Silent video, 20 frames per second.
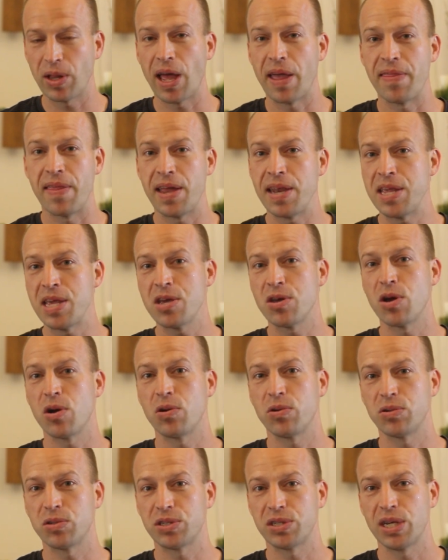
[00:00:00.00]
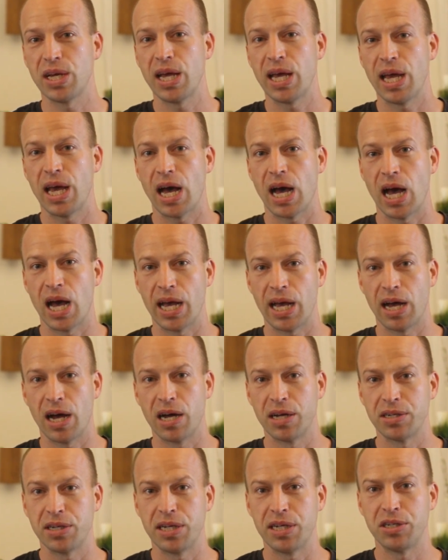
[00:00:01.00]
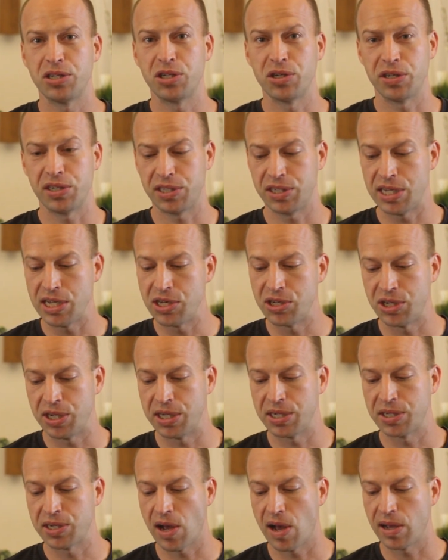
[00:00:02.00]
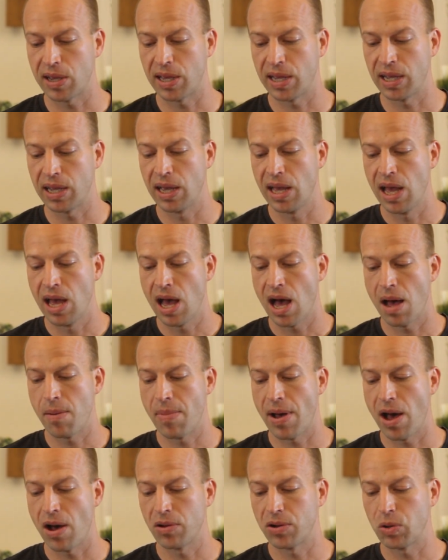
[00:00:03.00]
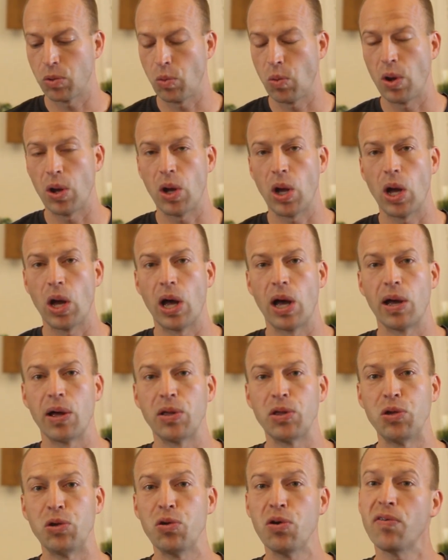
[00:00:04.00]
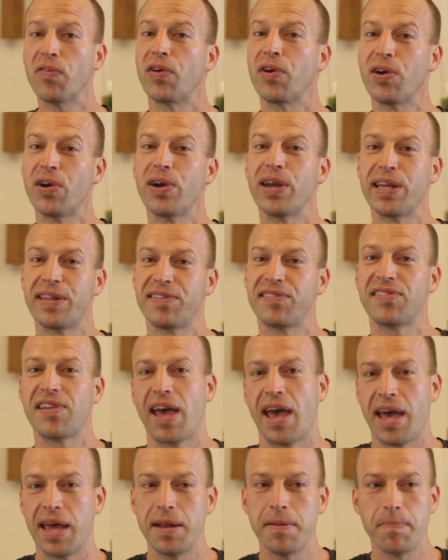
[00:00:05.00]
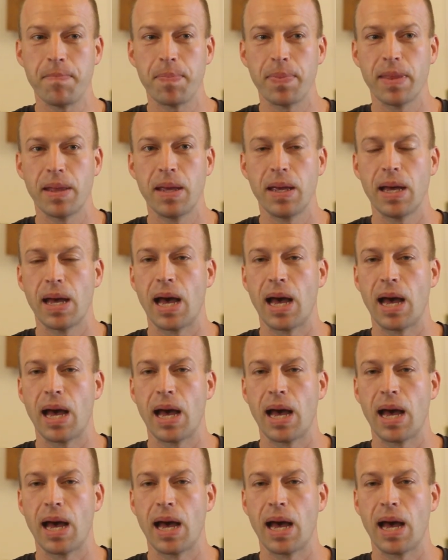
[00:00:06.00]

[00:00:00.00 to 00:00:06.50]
And then he goes on into his teaching, talking about what you have heard it said.